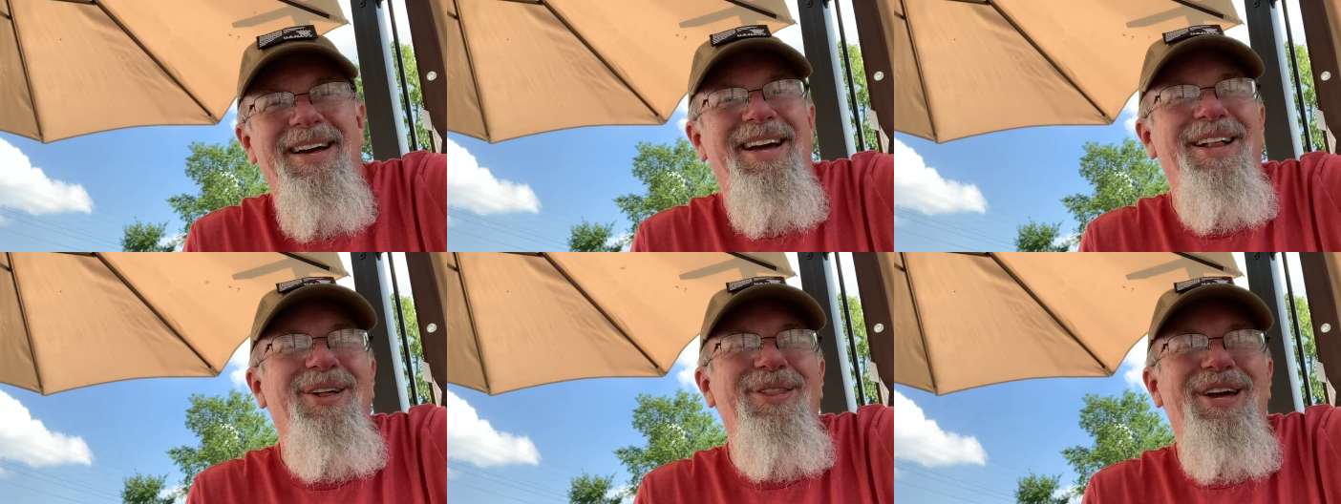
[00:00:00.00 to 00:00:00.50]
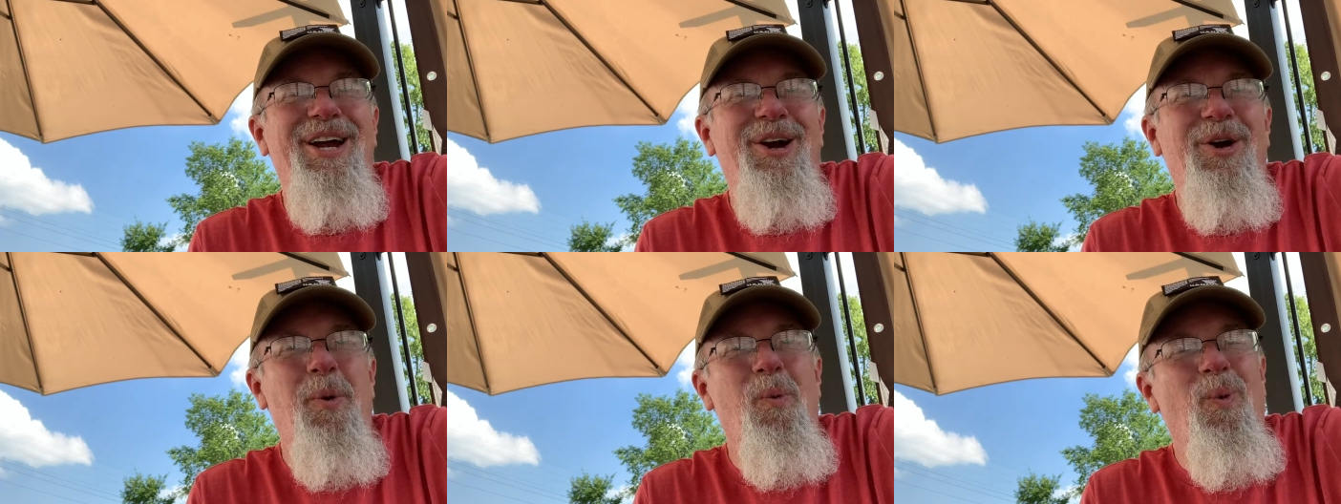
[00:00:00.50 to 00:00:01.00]
Hello
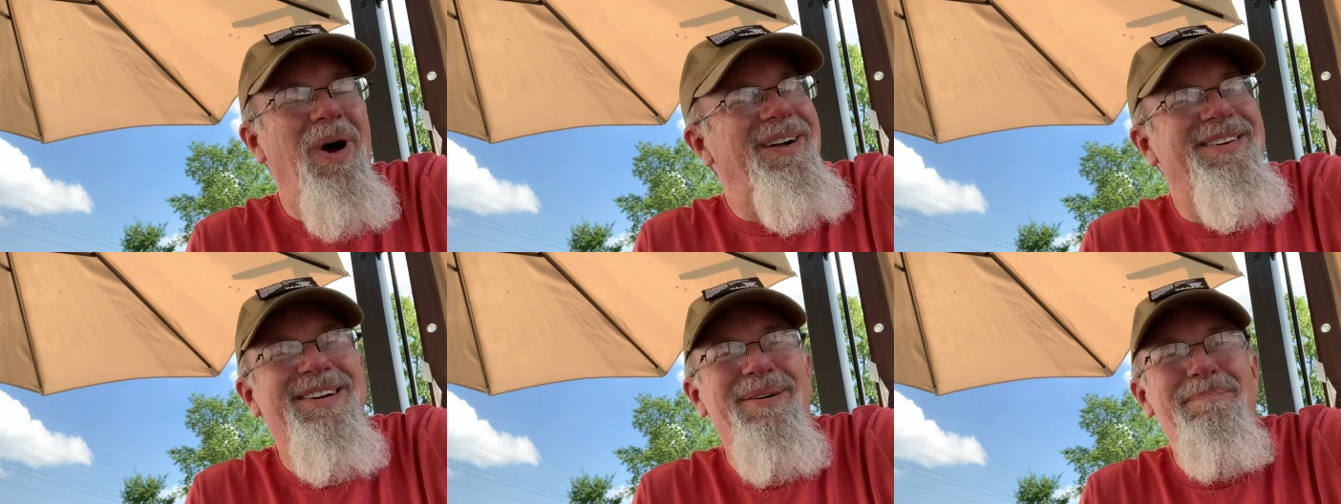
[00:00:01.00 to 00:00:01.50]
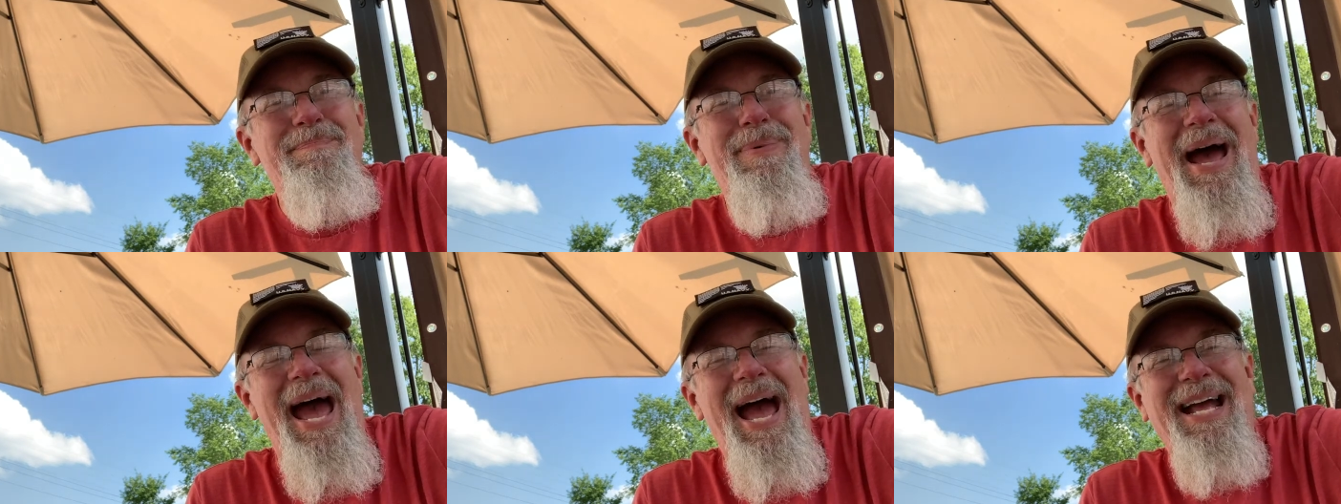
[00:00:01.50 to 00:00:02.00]
there, welcome
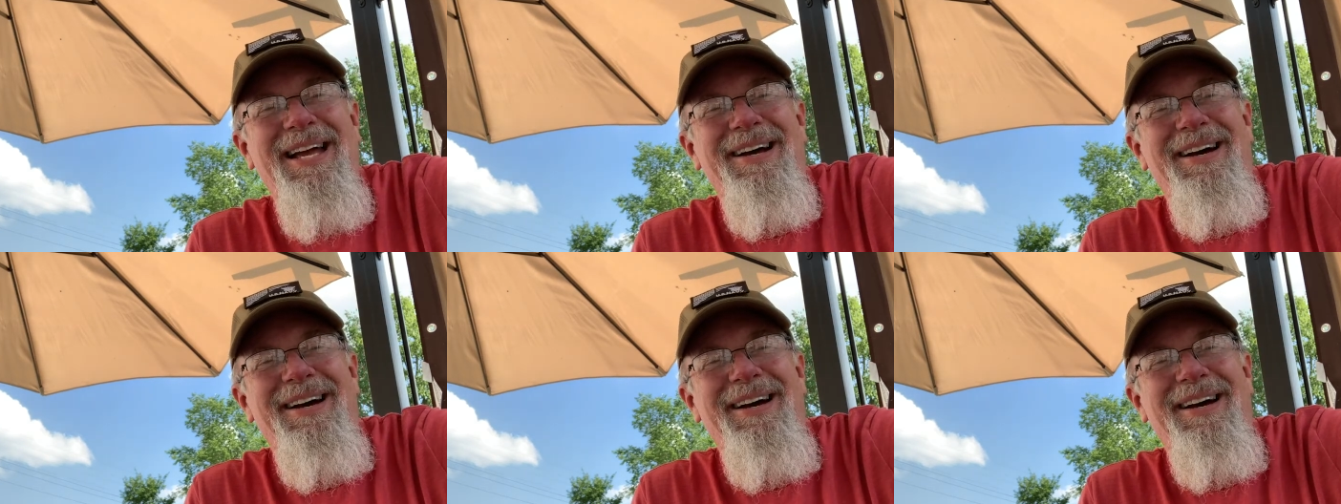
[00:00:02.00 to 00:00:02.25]
back.